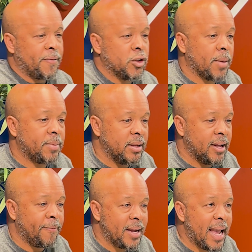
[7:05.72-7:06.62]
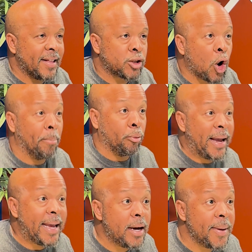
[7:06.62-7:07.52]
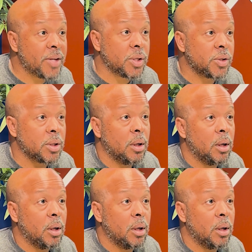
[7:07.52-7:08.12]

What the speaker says: to something different. Yeah, that's called breaking the business.